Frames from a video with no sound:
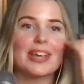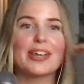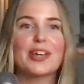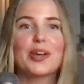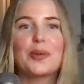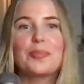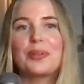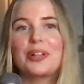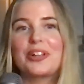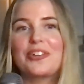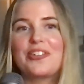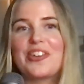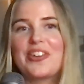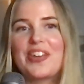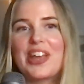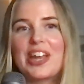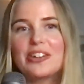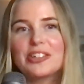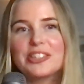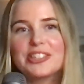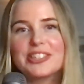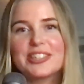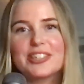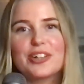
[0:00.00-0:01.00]
couple of
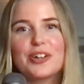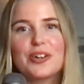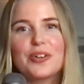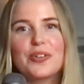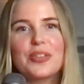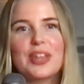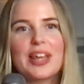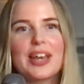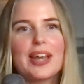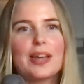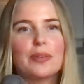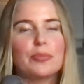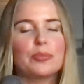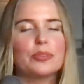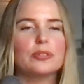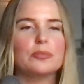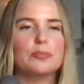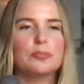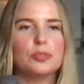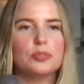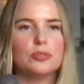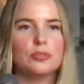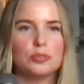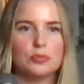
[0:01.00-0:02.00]
years ago that I
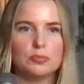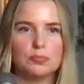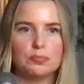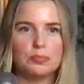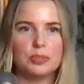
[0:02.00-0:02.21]
would